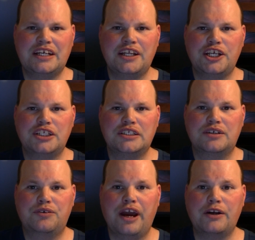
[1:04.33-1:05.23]
conditions
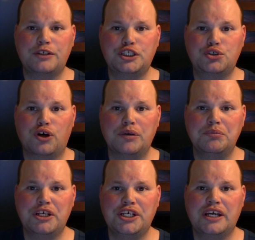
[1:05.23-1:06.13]
in greater Detroit,
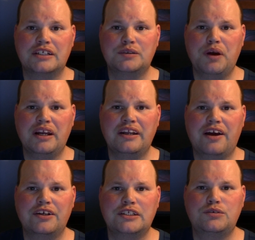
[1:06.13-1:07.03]
Michigan and surrounding
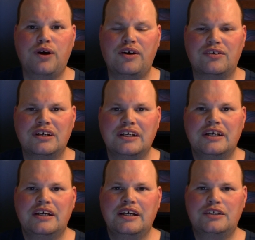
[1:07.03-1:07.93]
areas as well.
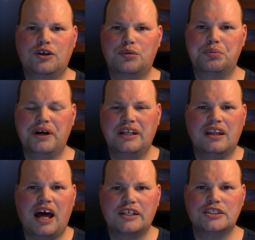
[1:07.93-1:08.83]
It's going to bring a
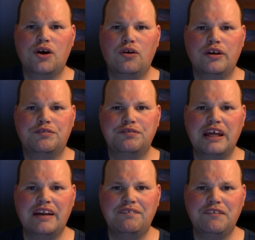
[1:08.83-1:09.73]
lot of snow in
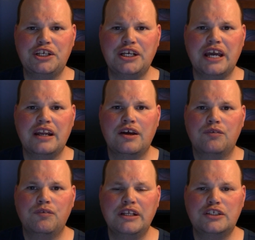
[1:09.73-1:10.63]
Flint, Michigan.
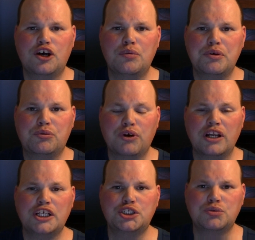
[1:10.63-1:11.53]
Winds are going to be
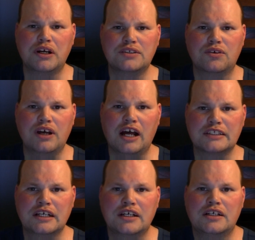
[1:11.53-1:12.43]
really strong. It's going to
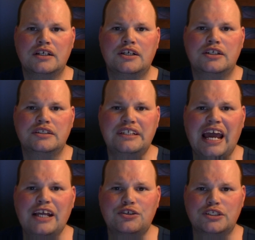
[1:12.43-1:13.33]
cause
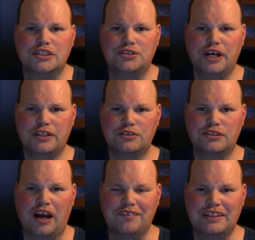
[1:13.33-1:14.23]
dangerous and treacherous
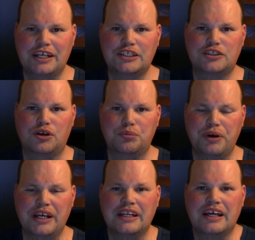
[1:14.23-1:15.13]
driving conditions. It's going to
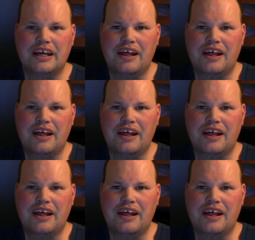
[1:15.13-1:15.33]
bring